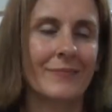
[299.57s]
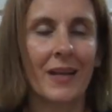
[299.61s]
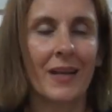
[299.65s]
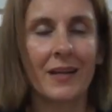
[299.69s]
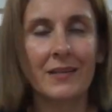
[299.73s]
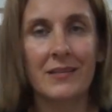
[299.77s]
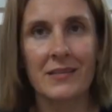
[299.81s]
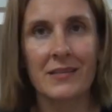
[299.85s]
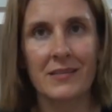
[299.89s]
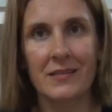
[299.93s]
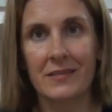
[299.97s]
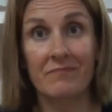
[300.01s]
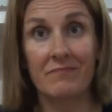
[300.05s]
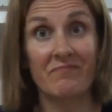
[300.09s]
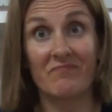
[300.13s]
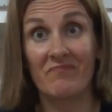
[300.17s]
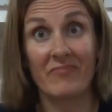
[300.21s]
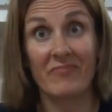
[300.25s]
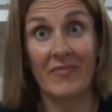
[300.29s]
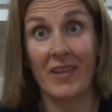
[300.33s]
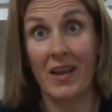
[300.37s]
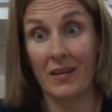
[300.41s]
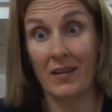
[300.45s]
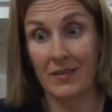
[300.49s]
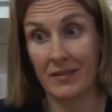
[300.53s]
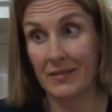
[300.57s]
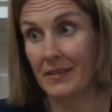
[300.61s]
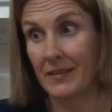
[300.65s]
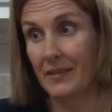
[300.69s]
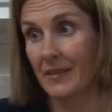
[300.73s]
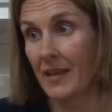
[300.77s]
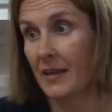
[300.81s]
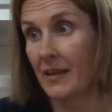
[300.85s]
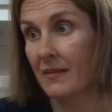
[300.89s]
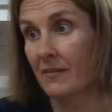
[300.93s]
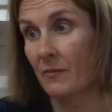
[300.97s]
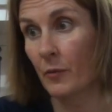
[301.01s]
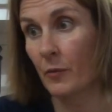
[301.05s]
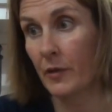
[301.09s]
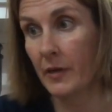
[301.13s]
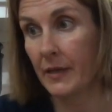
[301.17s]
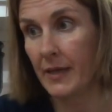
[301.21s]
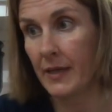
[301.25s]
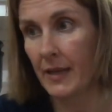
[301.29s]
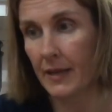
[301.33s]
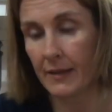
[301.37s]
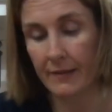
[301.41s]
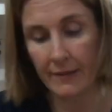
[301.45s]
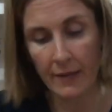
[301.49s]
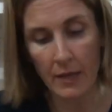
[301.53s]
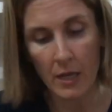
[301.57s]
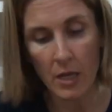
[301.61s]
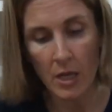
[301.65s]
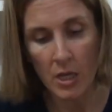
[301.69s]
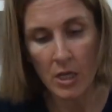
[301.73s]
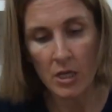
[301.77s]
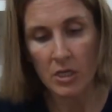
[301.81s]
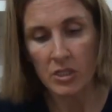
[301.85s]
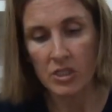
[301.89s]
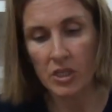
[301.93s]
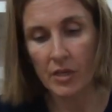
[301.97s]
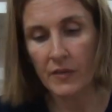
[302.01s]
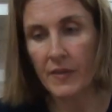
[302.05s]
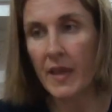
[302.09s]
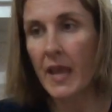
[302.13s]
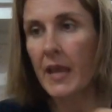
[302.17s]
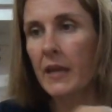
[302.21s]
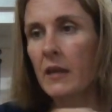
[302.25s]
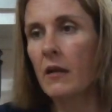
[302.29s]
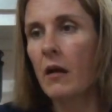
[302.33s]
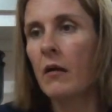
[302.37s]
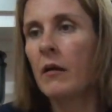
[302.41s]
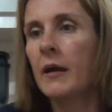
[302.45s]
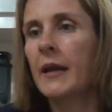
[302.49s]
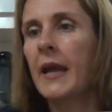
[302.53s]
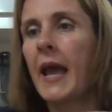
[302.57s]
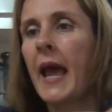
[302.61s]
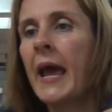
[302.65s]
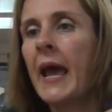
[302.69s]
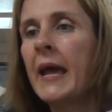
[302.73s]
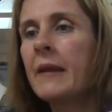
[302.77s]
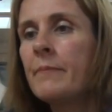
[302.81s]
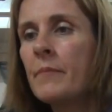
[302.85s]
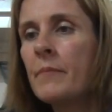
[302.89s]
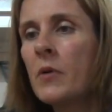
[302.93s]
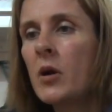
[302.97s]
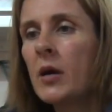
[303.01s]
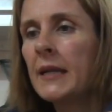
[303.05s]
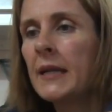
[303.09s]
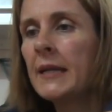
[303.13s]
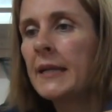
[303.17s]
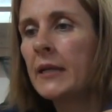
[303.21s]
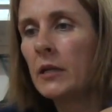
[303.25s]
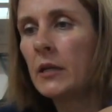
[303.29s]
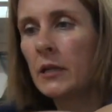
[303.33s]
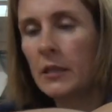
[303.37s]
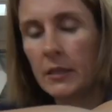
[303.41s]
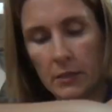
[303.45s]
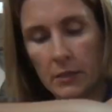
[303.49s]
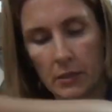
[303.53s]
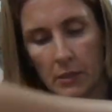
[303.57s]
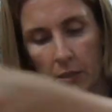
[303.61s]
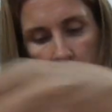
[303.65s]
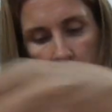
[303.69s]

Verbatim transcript: I just, that's what it is. So then I add my little